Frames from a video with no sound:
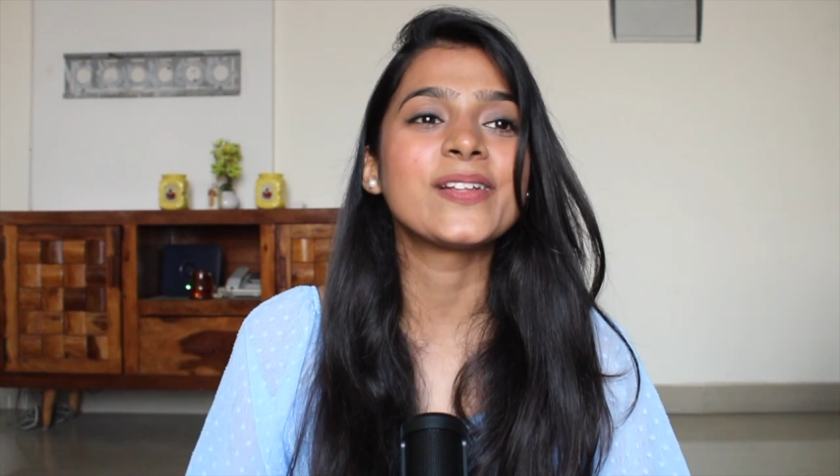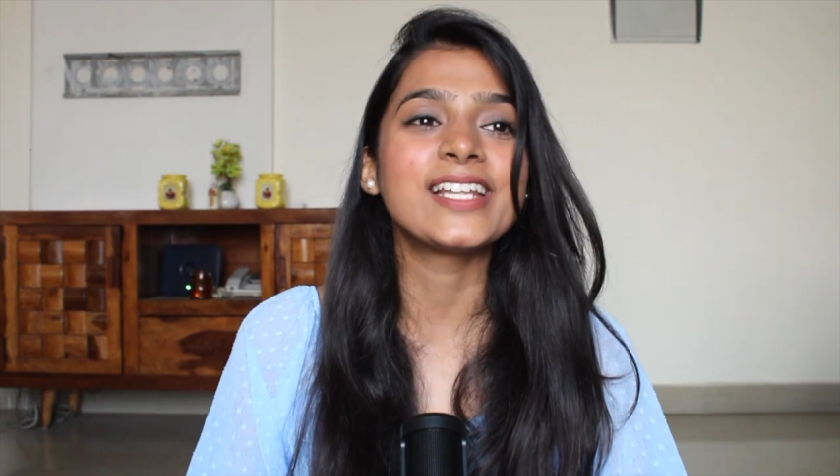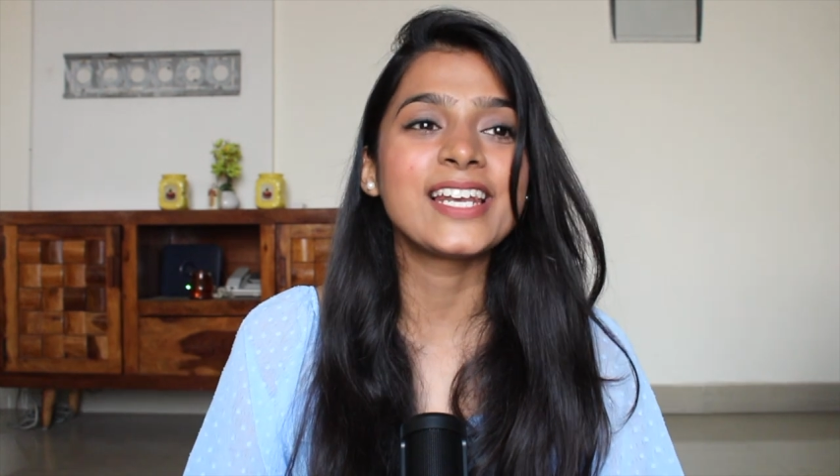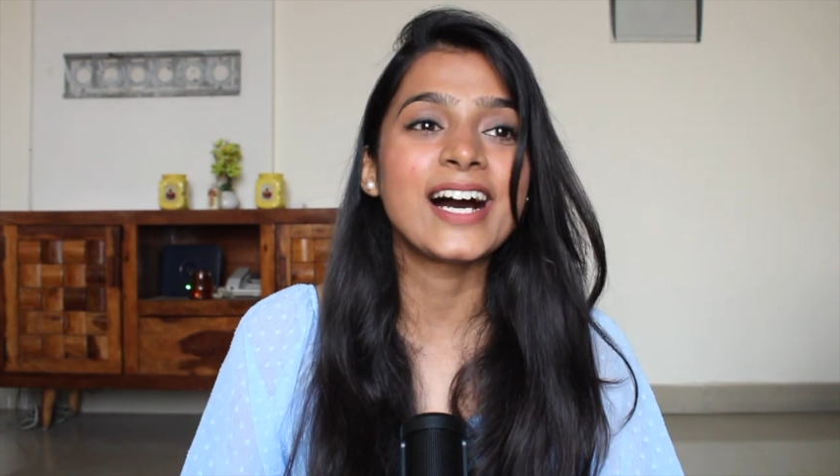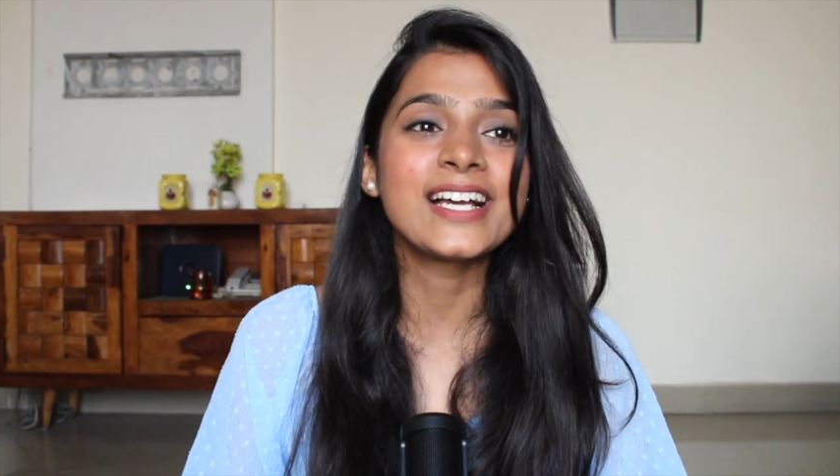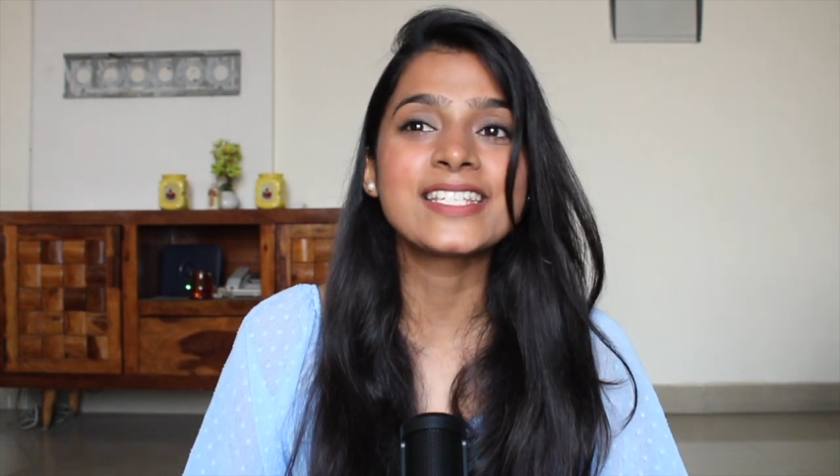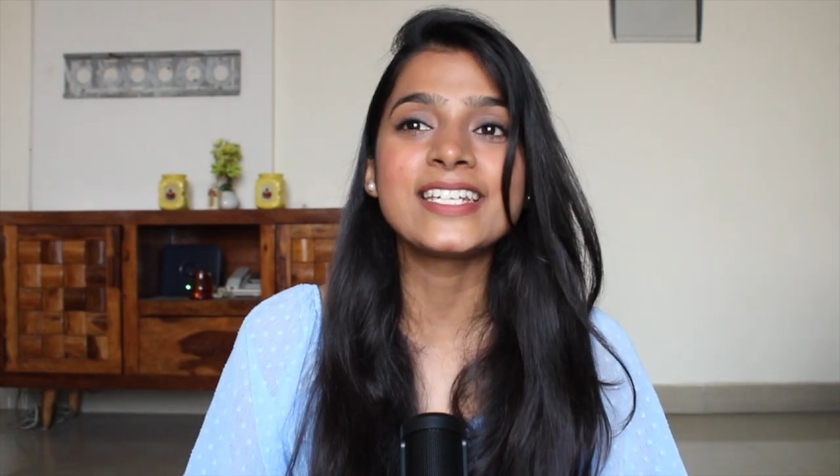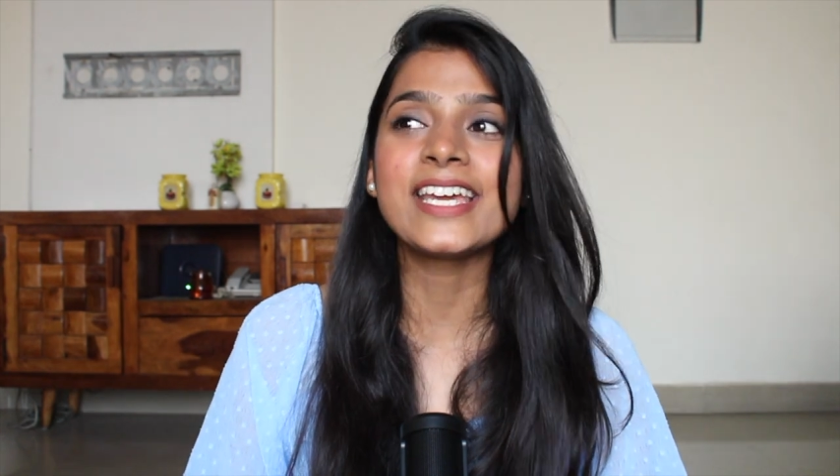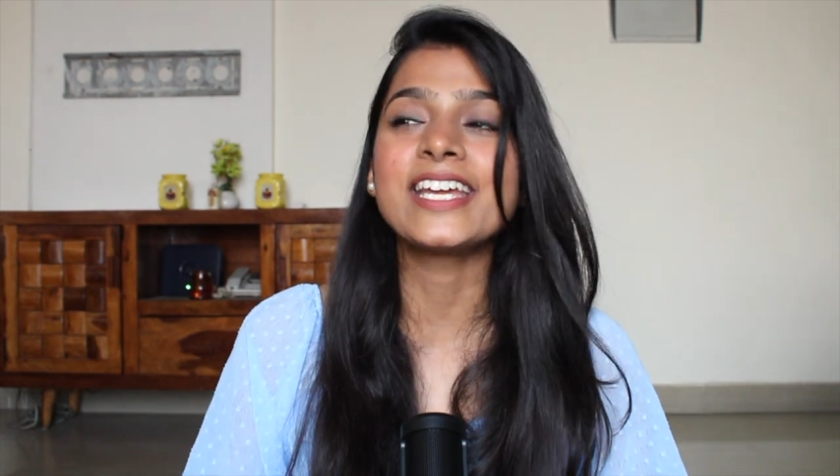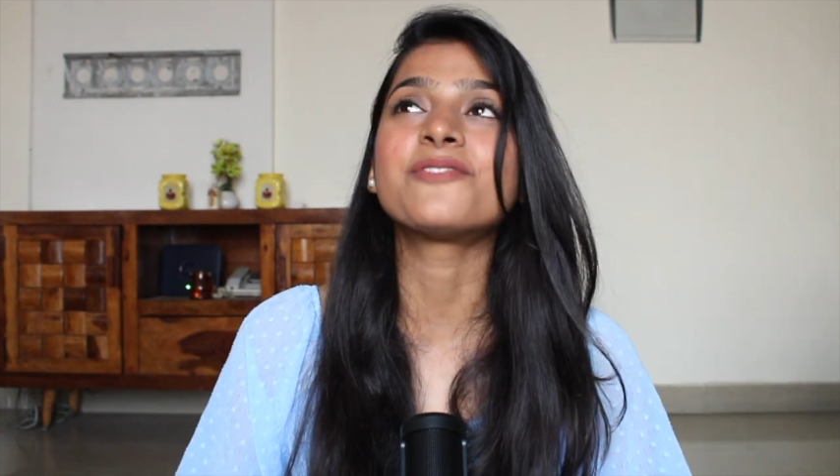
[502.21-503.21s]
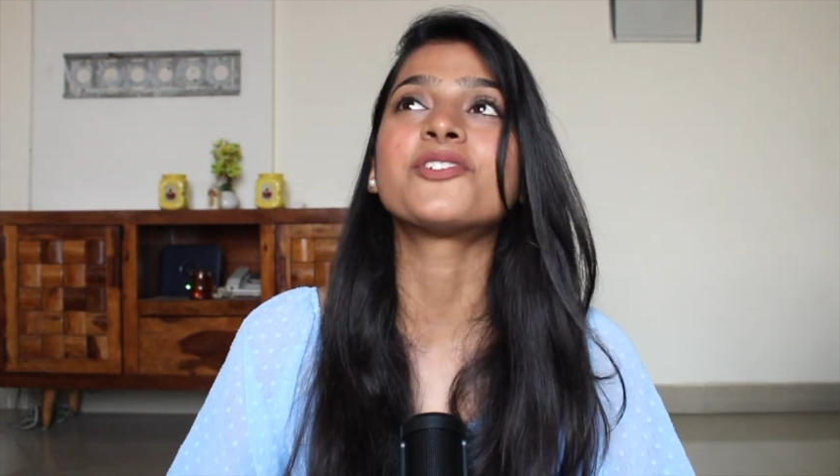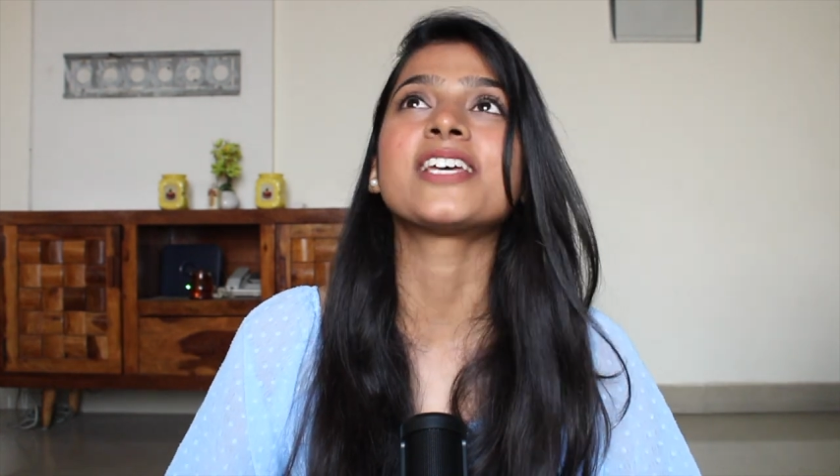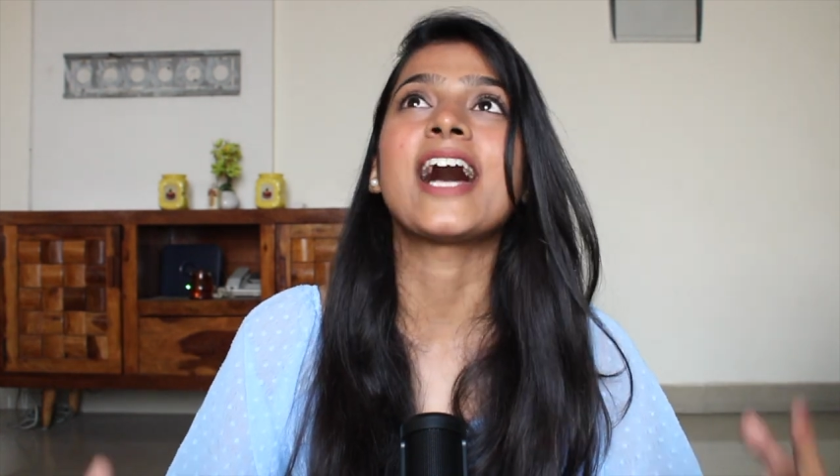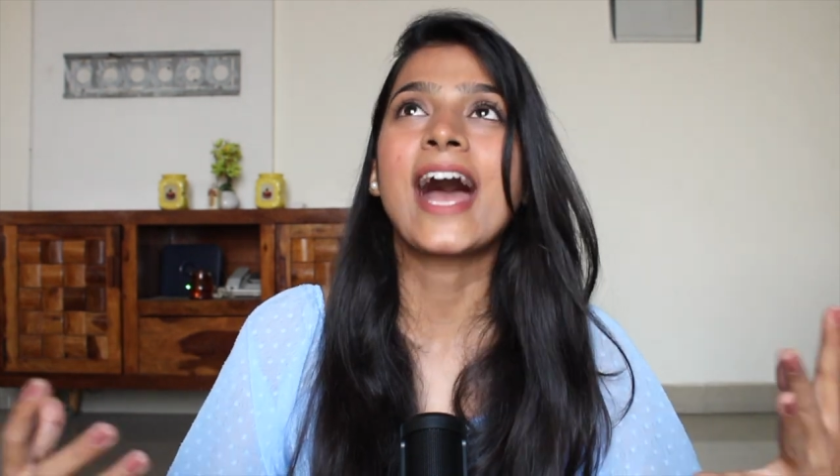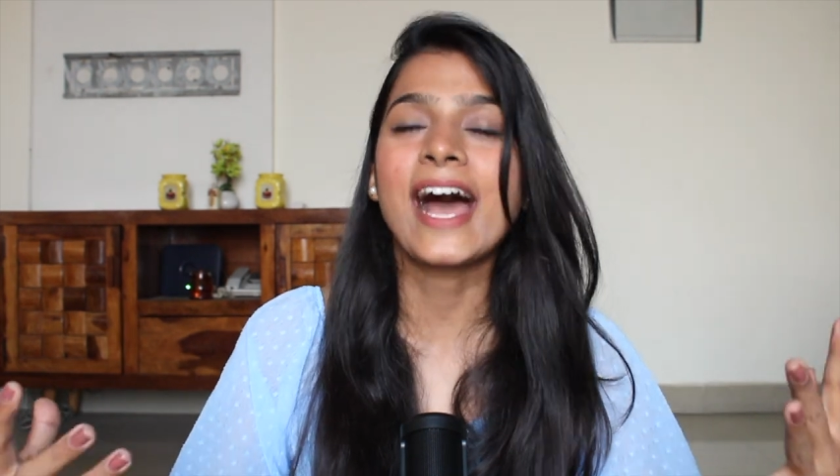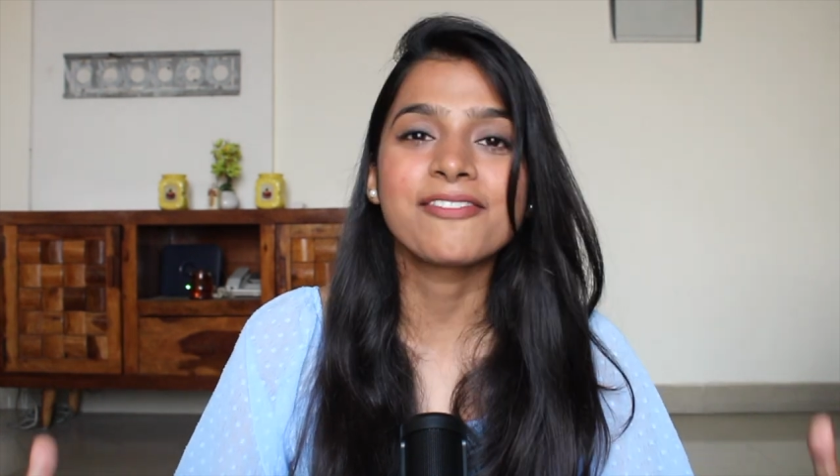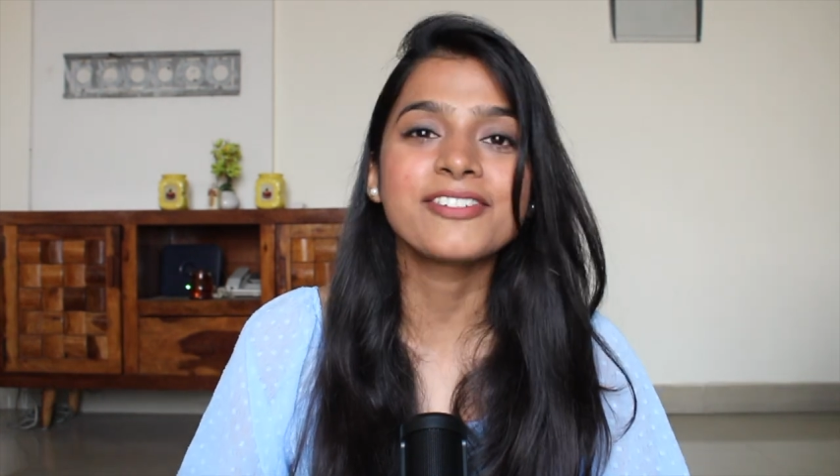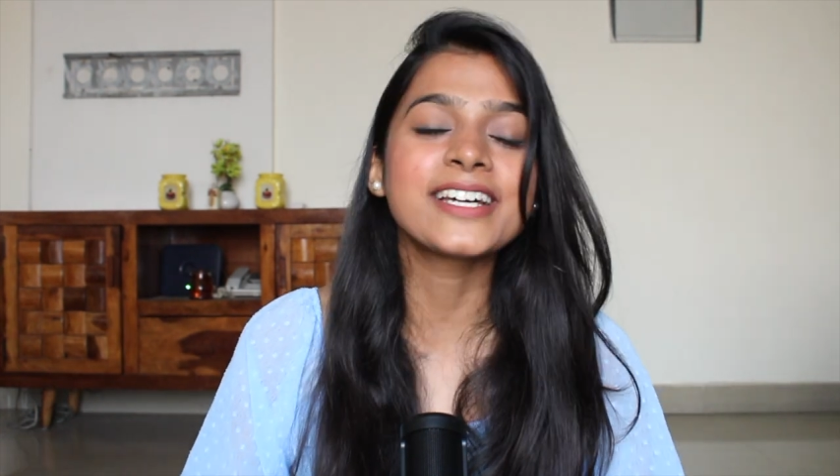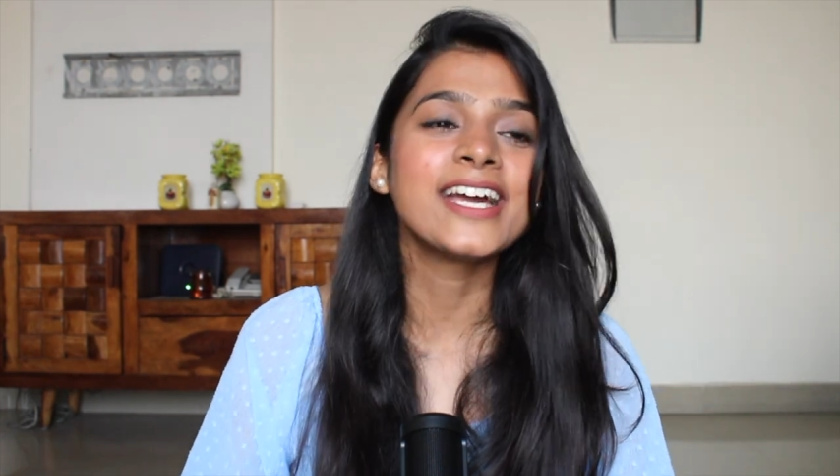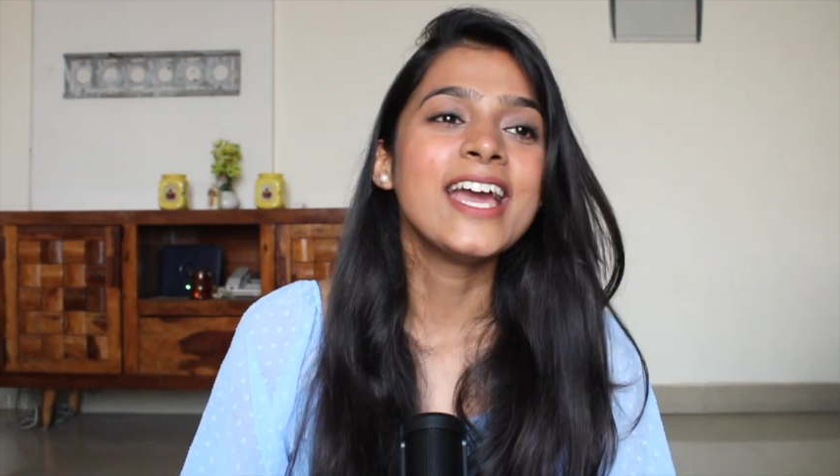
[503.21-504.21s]
On the last day, it was a
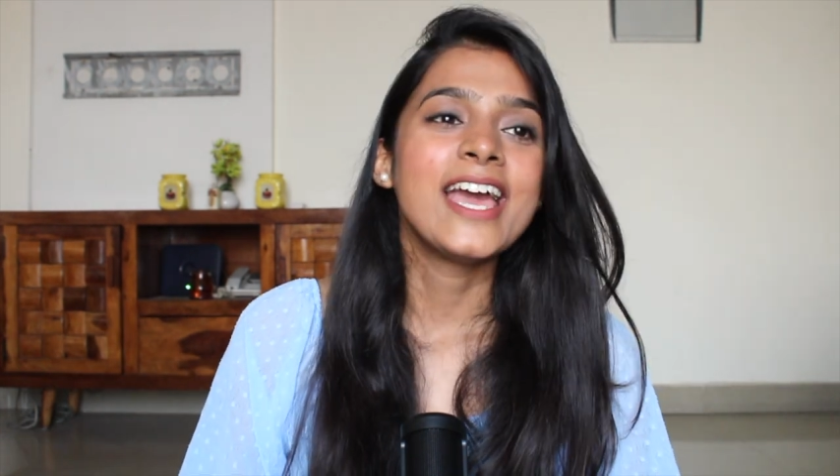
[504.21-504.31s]
havoc.